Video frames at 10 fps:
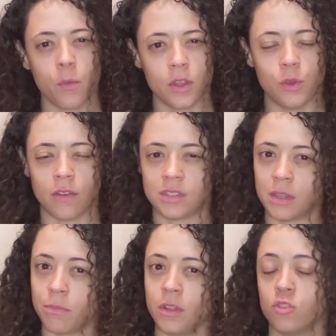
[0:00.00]
And that
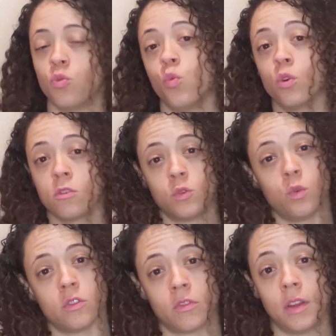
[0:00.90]
way you have something to
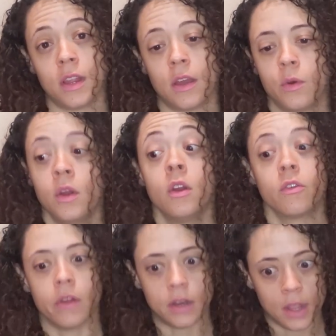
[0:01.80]
work towards right
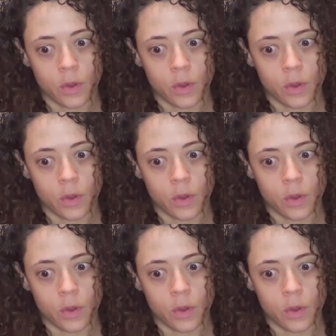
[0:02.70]
now.